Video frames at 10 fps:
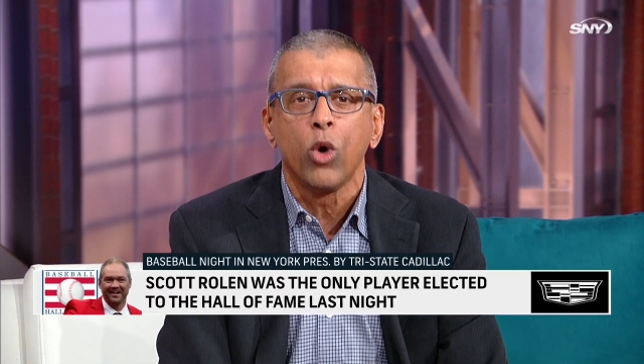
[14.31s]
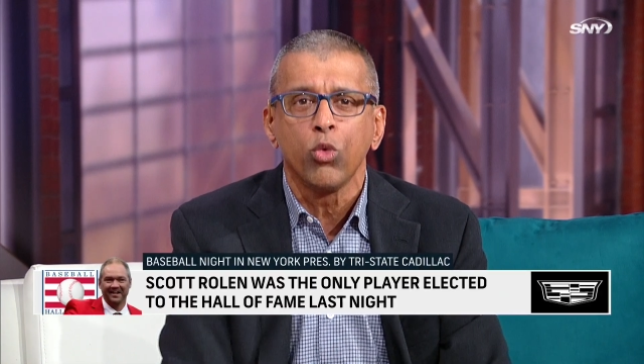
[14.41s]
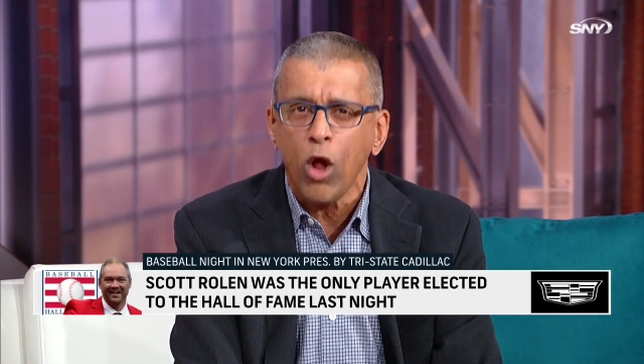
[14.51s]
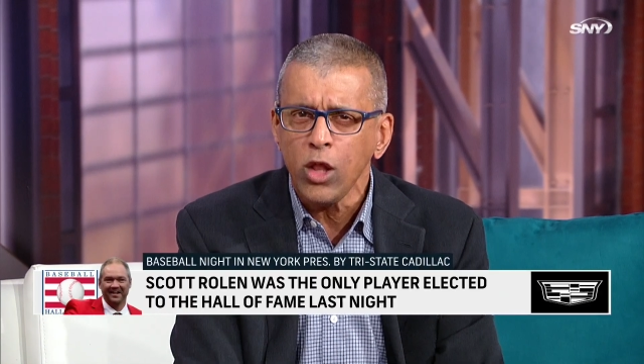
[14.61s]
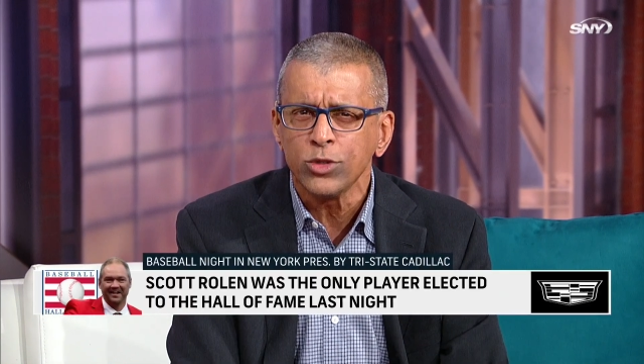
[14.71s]

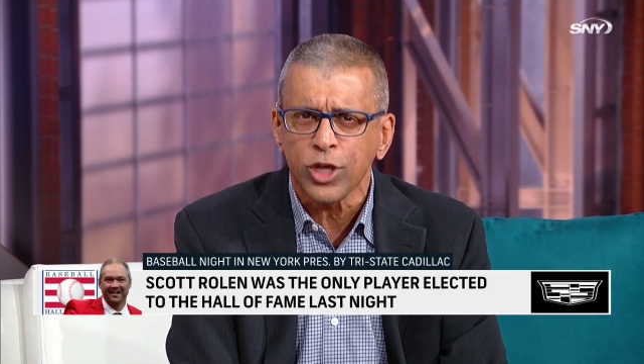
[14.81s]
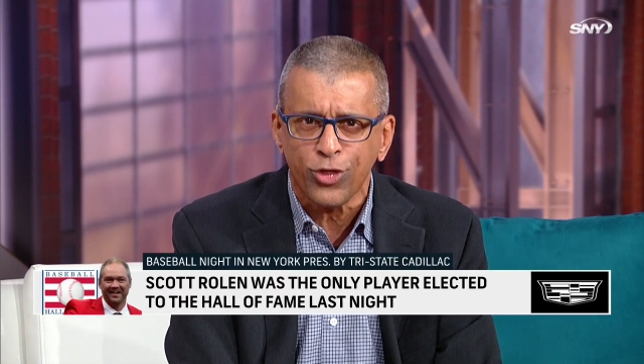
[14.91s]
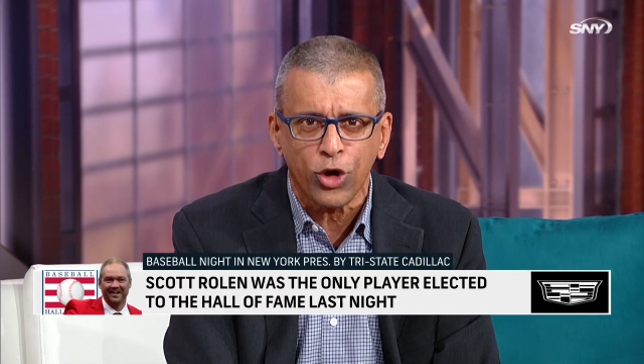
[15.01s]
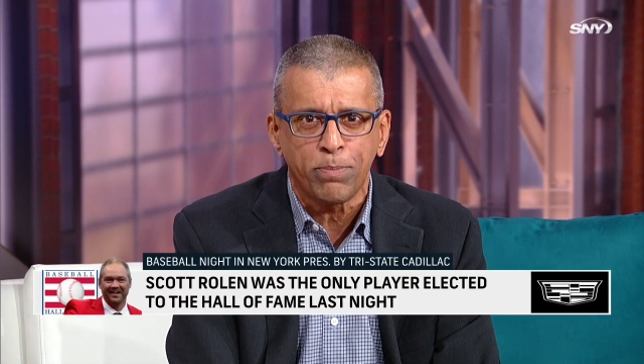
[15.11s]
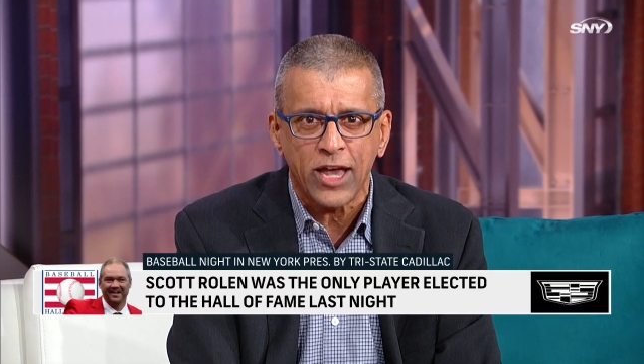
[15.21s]
Well, Rolen was
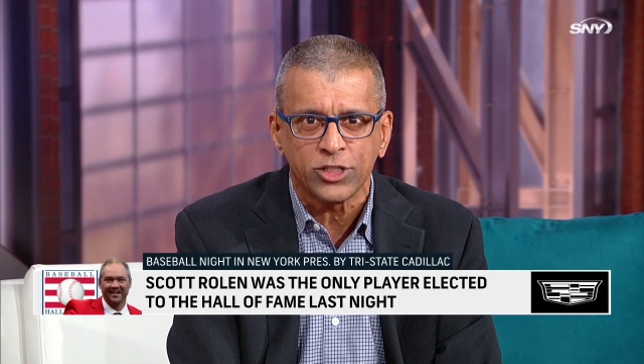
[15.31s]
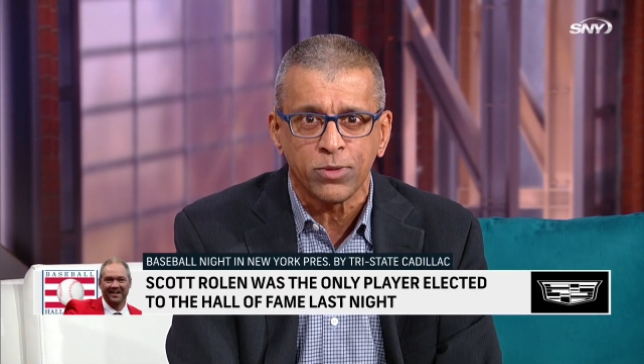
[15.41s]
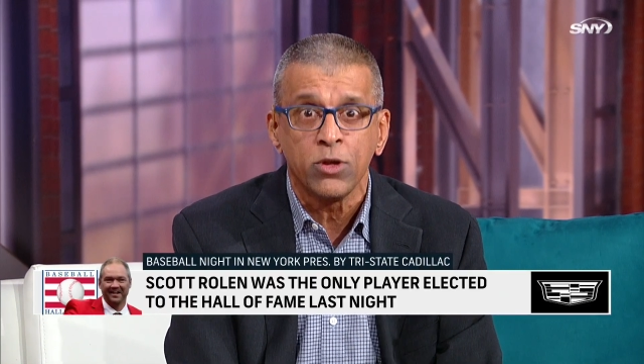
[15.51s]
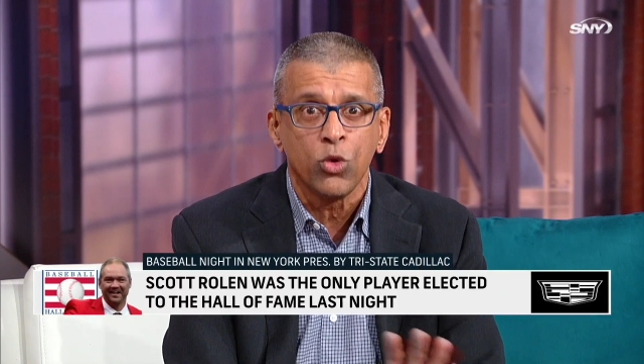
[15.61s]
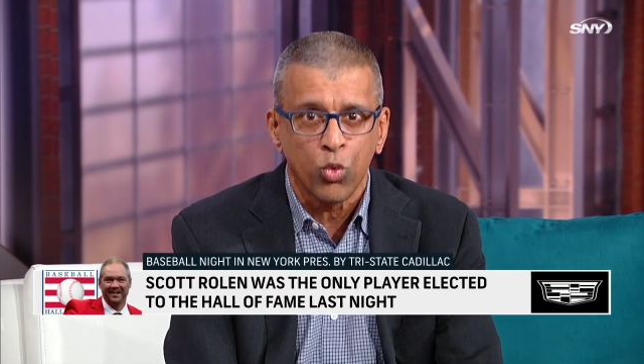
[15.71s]
a third
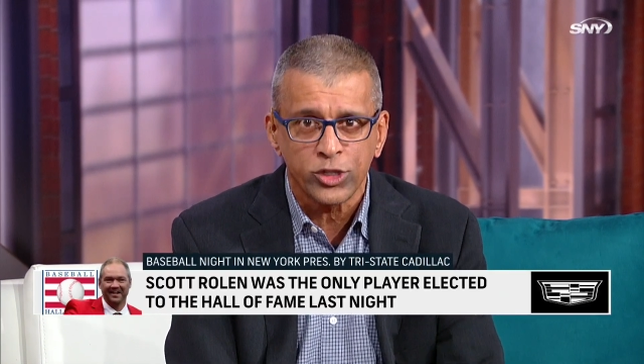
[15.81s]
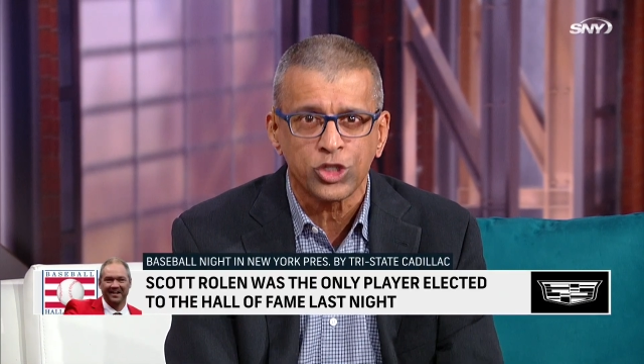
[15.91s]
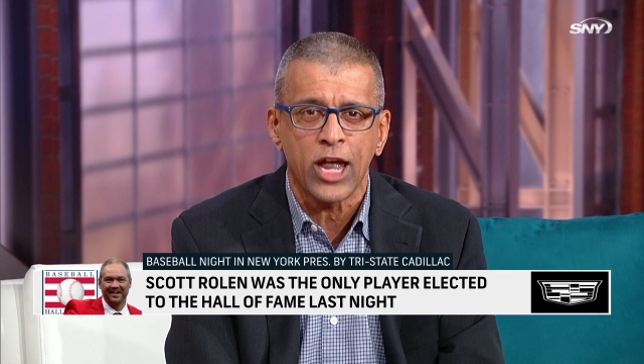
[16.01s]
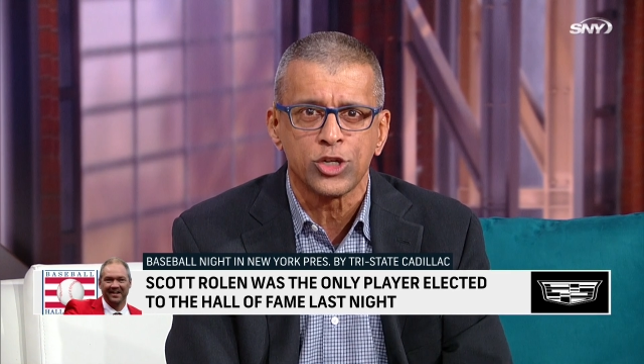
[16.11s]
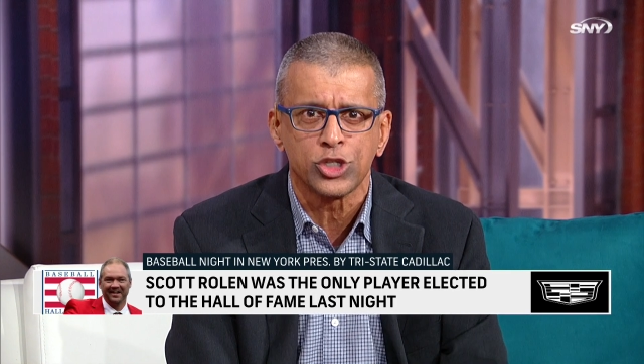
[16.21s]
baseman,
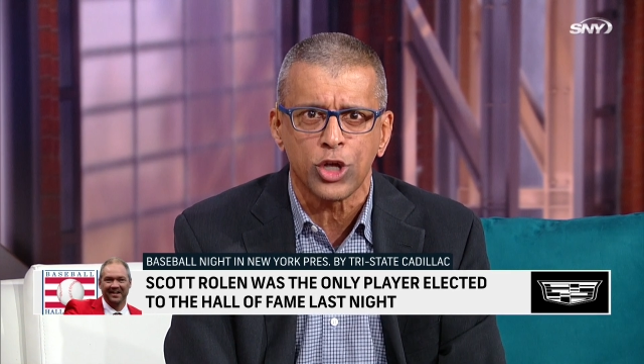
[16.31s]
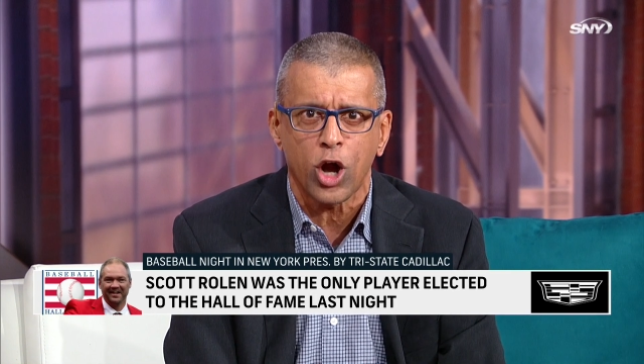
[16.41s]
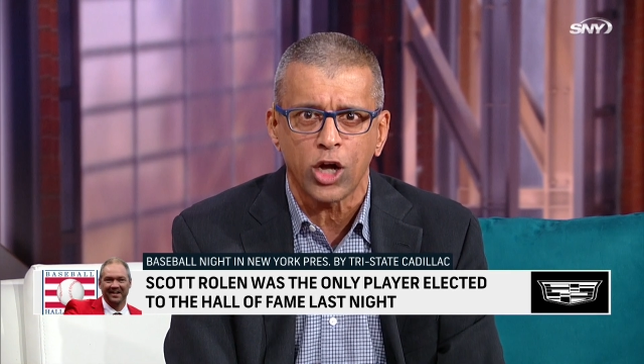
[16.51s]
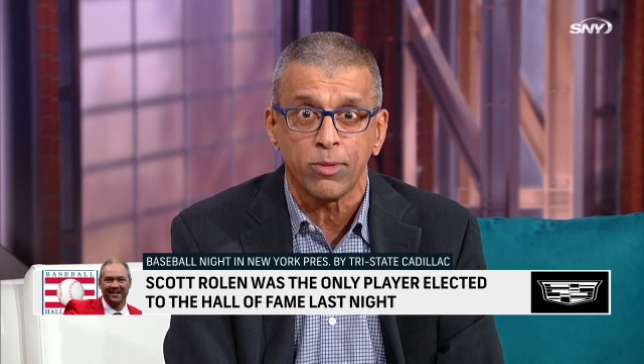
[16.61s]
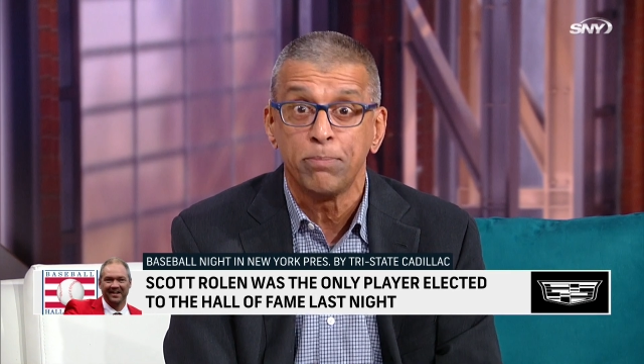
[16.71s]
which changes
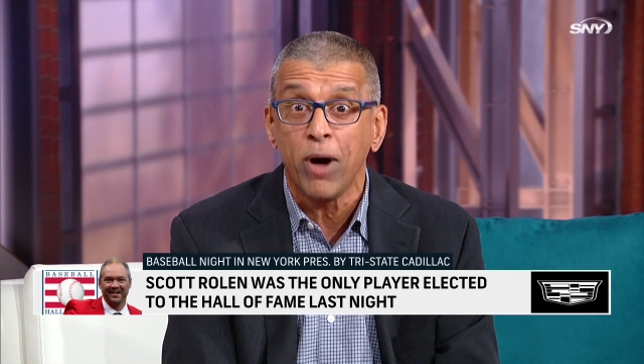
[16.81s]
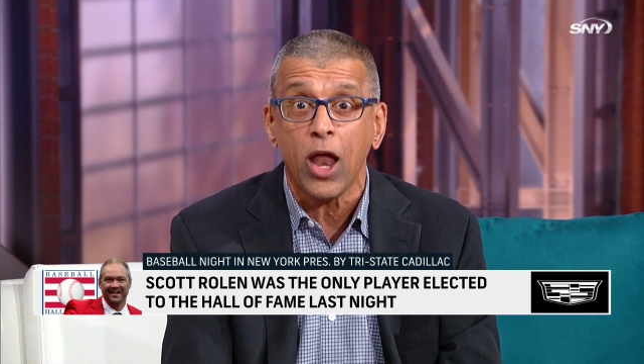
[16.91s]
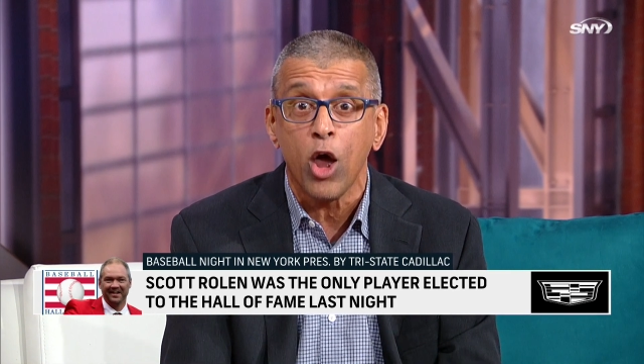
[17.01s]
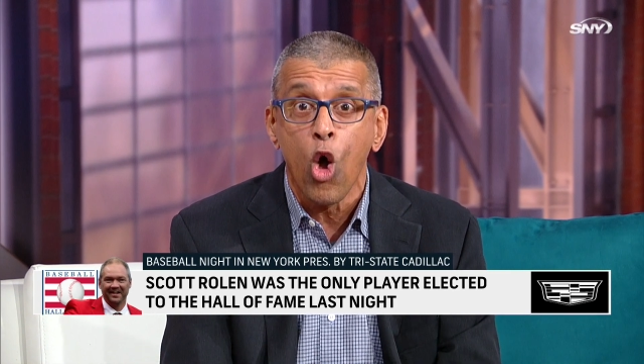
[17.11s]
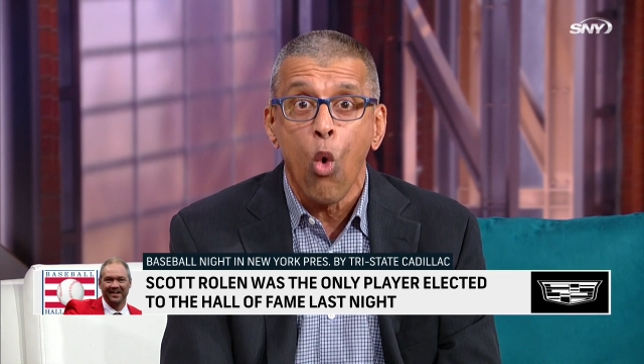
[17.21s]
the argument.
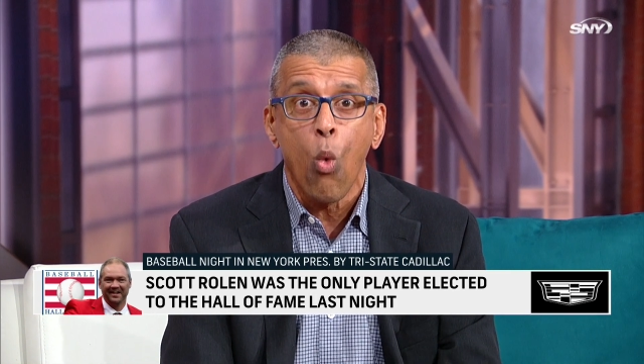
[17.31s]
But